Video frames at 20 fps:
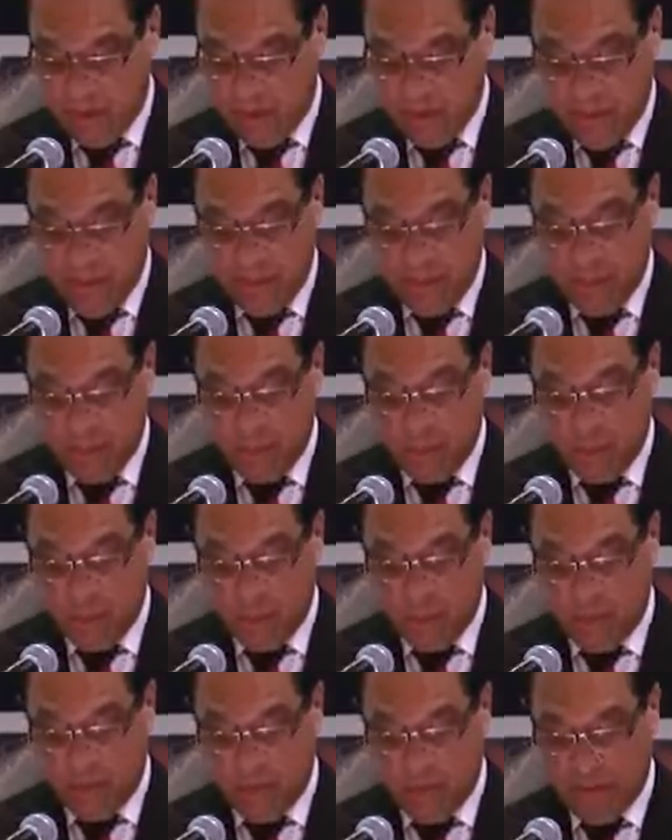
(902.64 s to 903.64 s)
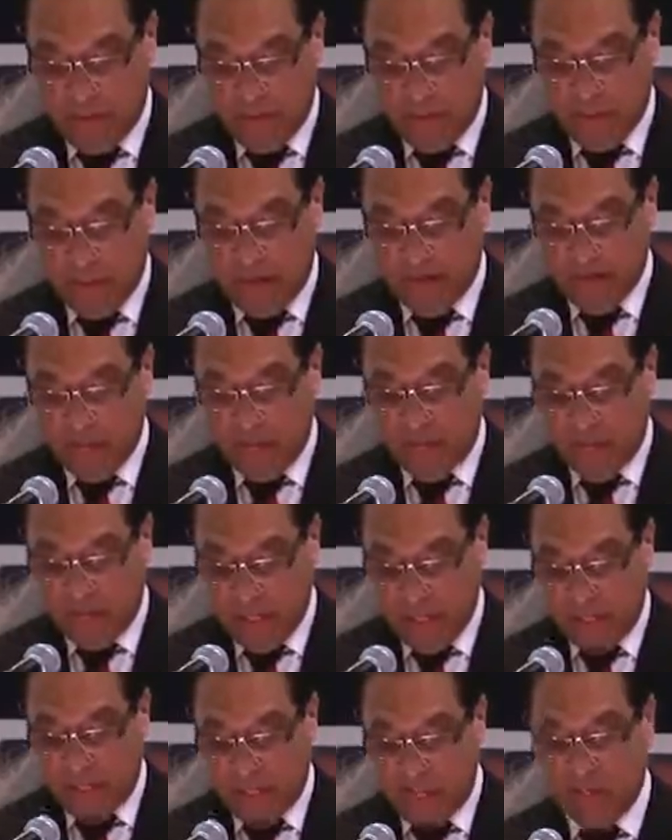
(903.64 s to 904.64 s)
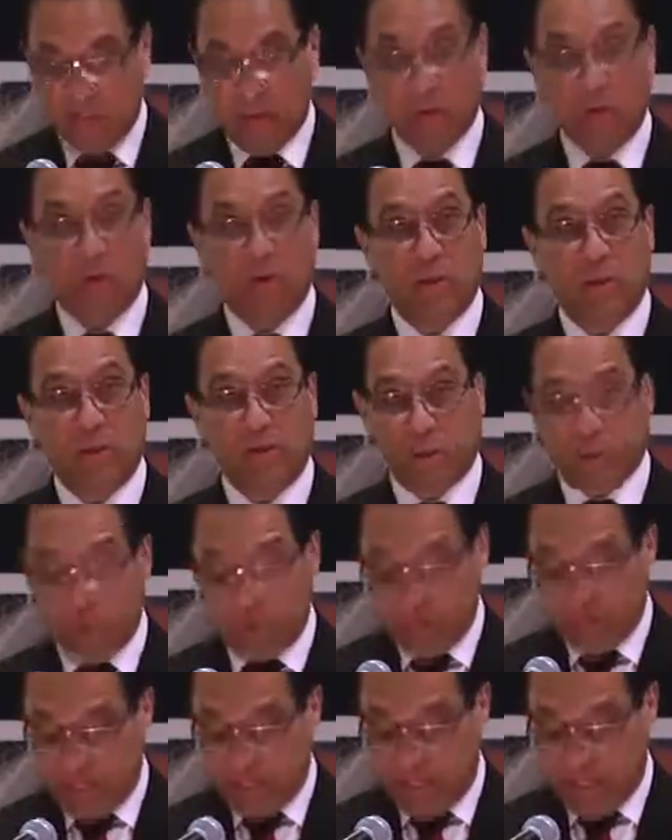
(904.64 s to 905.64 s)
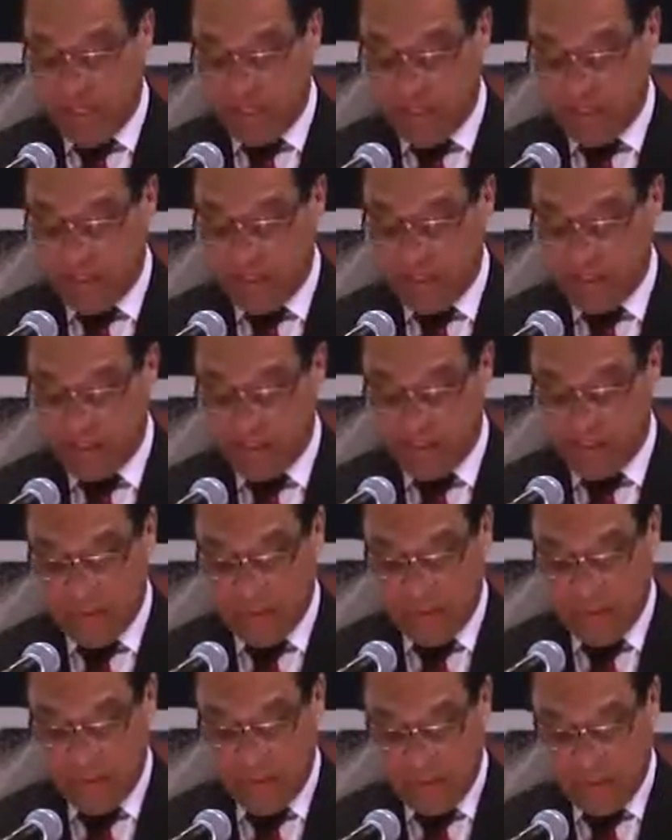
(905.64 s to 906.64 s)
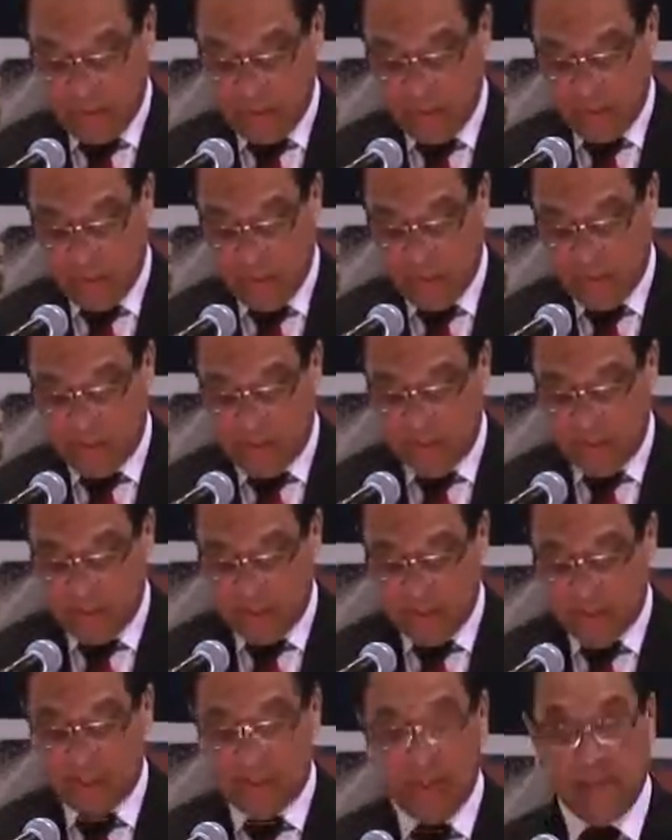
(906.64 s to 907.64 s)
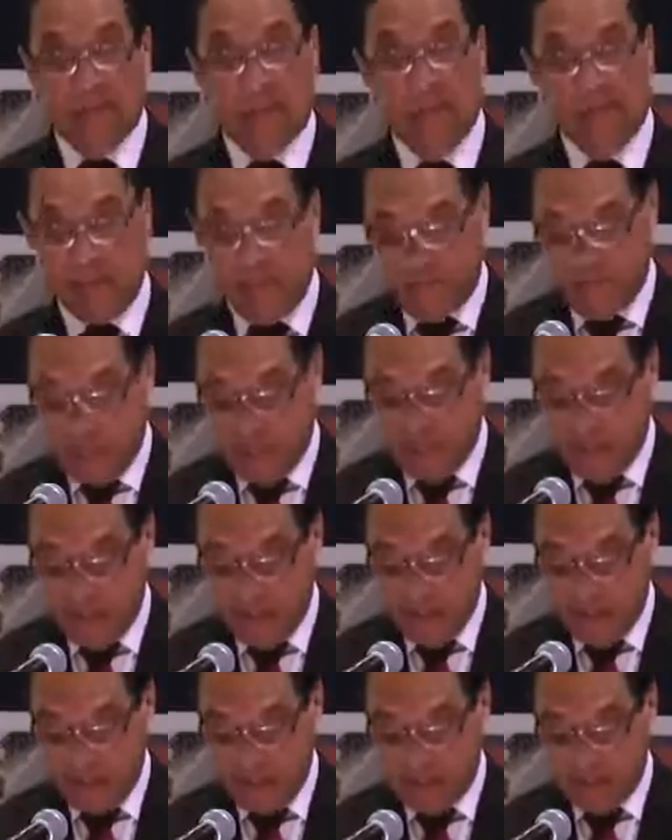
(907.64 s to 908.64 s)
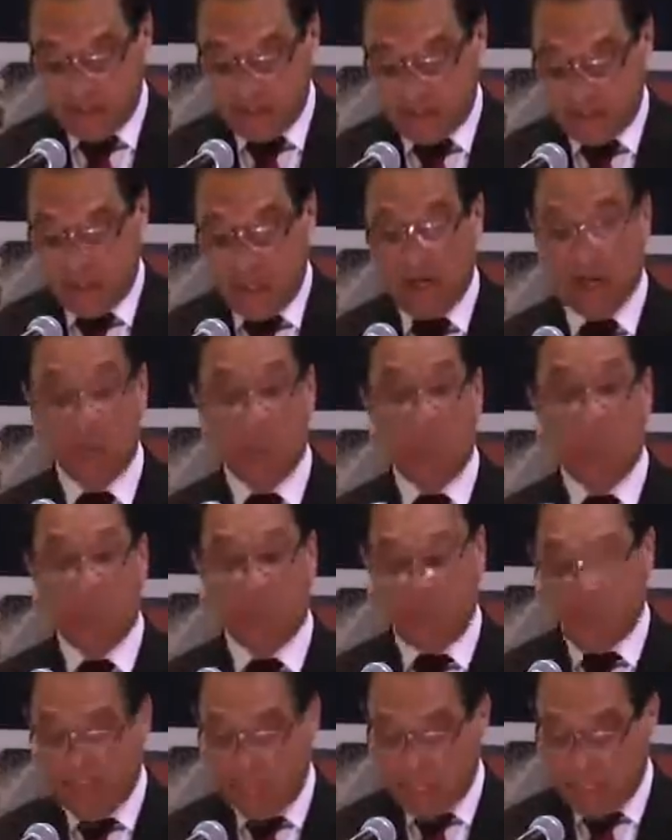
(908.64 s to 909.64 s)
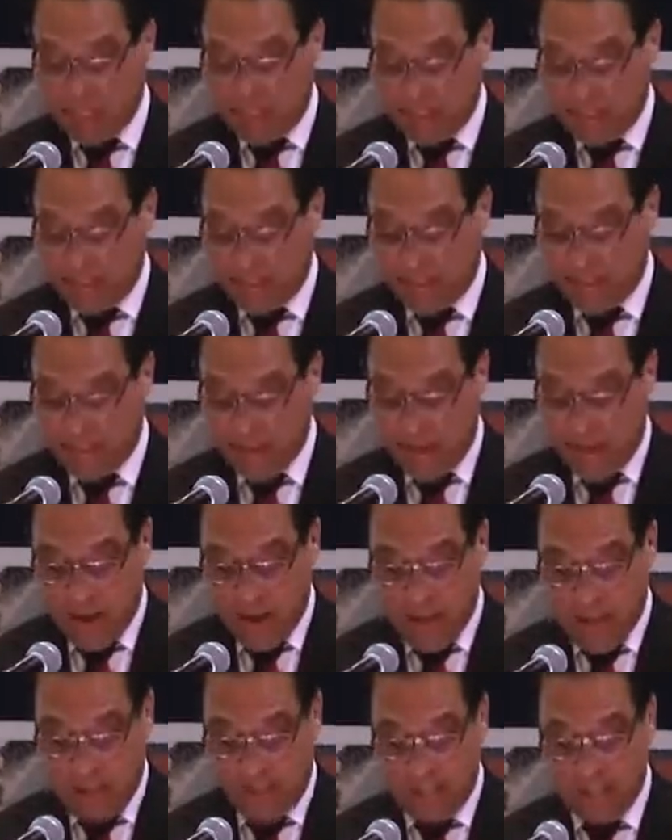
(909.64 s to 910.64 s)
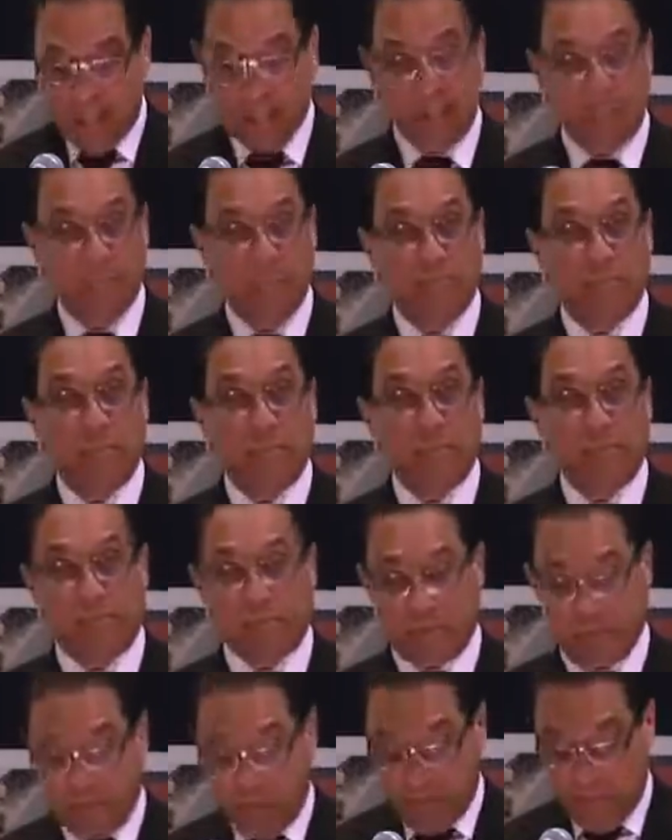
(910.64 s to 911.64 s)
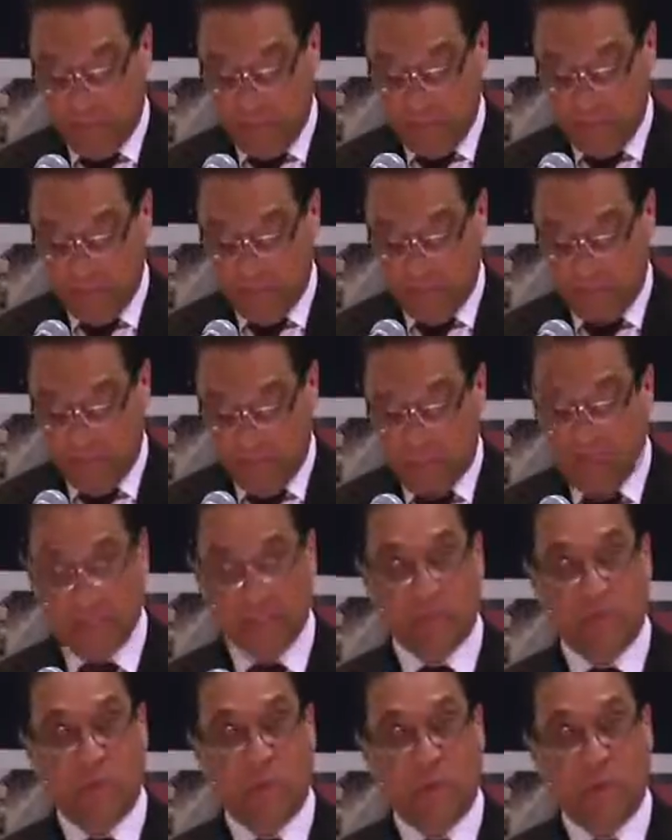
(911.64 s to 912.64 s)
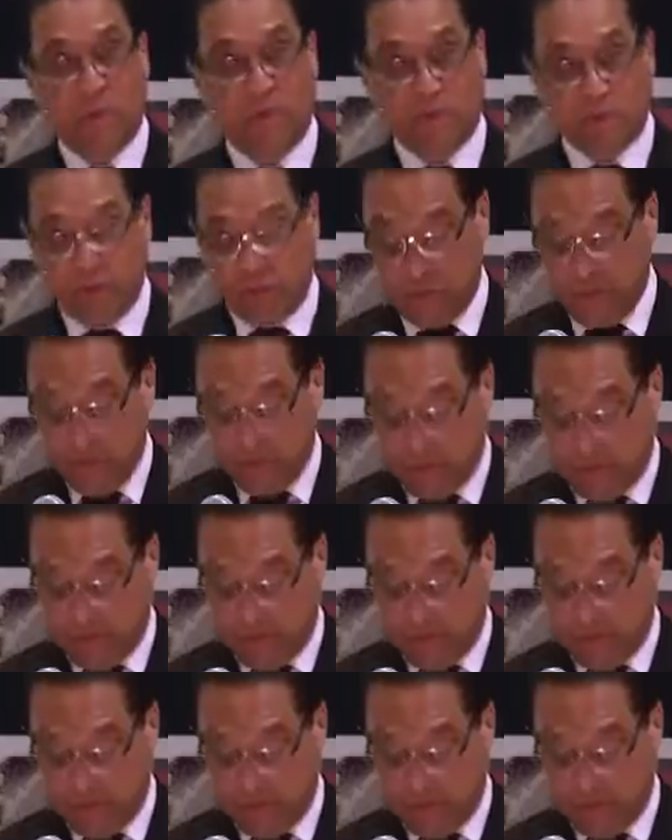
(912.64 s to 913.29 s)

There are people who have been playing on the emotions of Caymanians to try to convince them that their interests are not being protected by the proposed amendments to the immigration